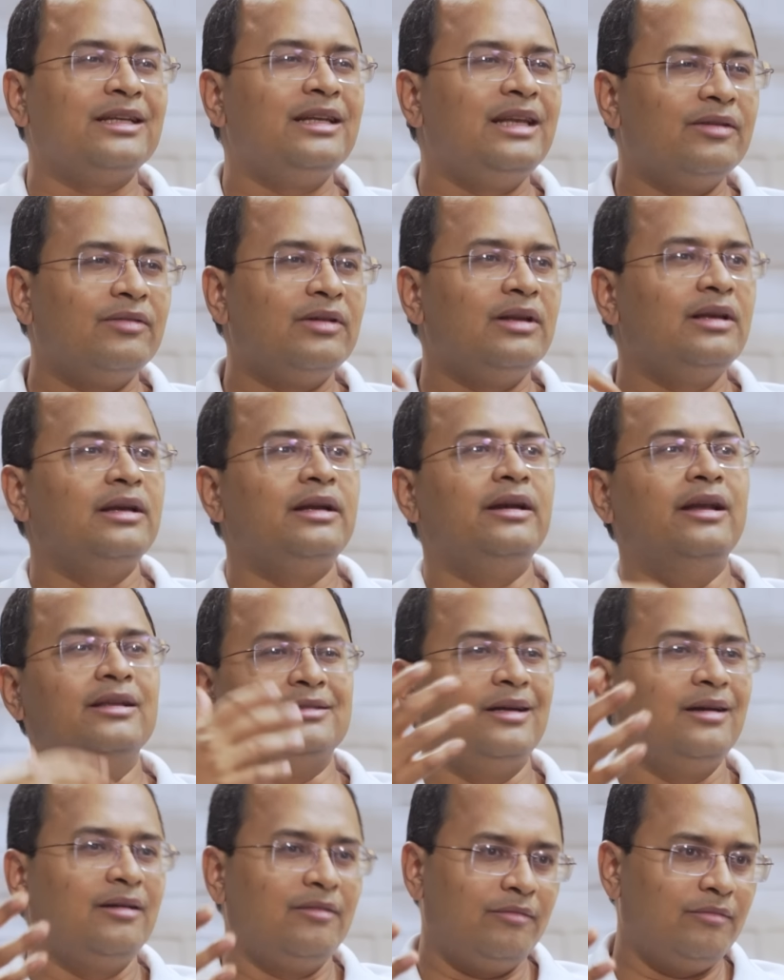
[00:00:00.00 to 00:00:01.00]
level, it
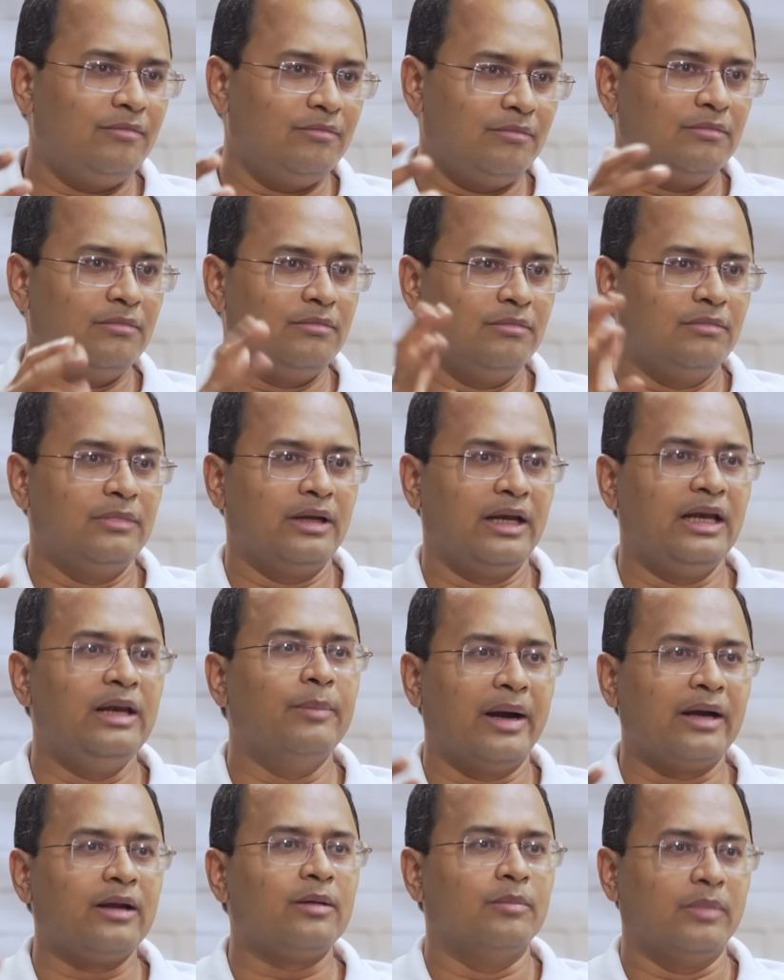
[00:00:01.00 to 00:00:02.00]
doesn't really
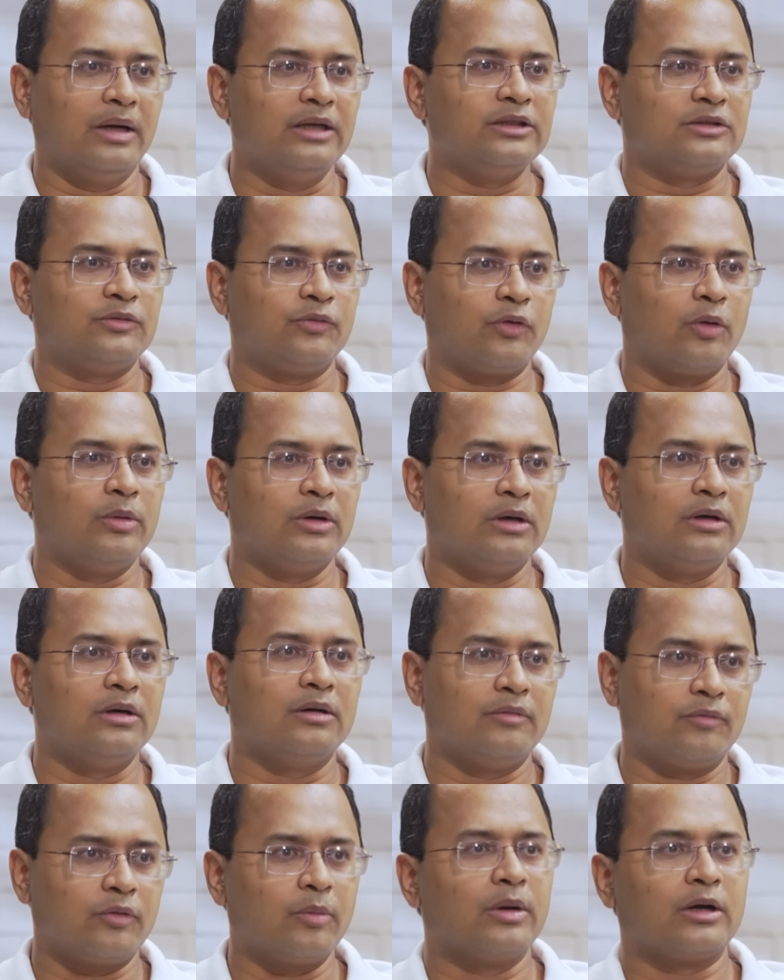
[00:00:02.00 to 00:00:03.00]
matter much. From
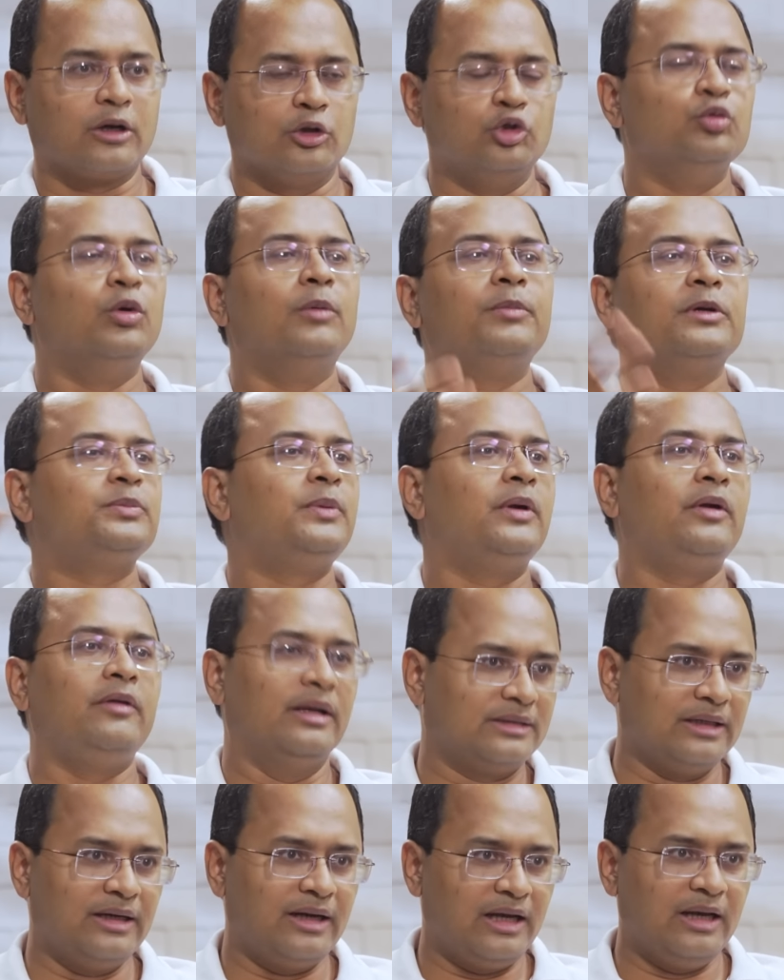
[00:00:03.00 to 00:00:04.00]
a consumer perspective, it
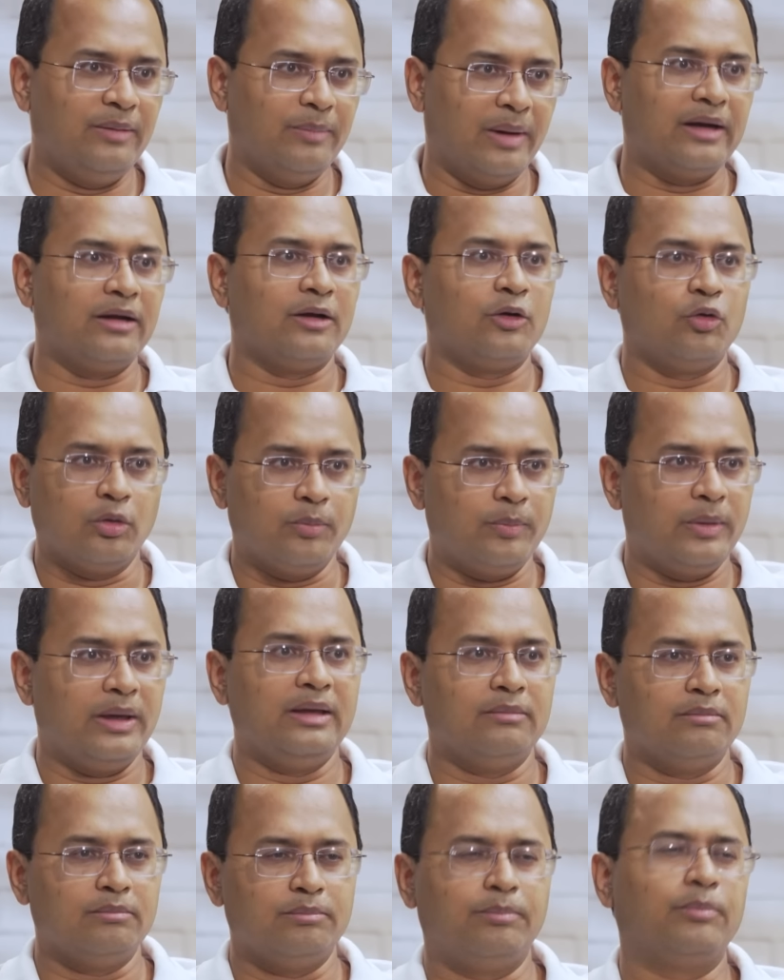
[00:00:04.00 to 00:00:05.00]
doesn't really matter. You are
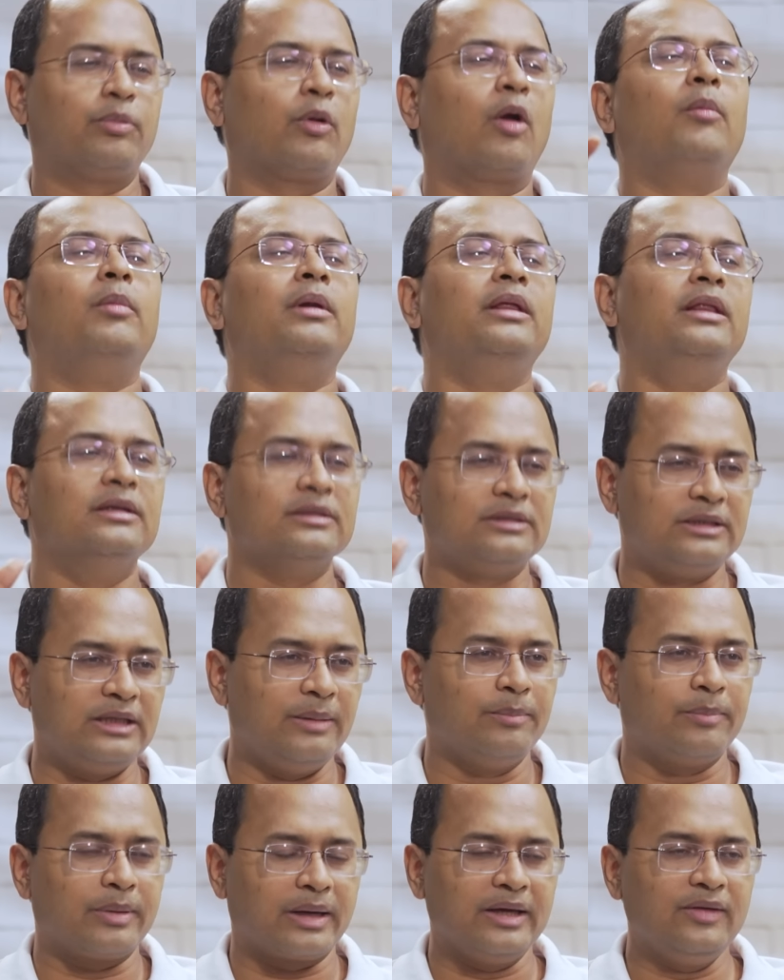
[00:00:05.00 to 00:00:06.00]
paying probably the
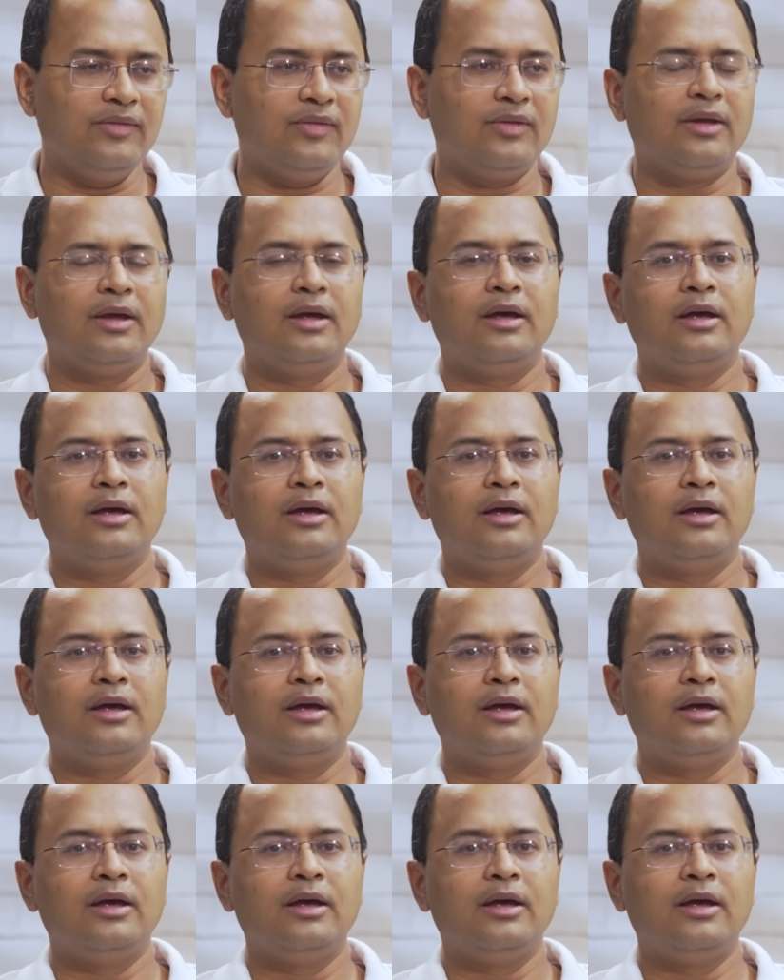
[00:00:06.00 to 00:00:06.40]
same price.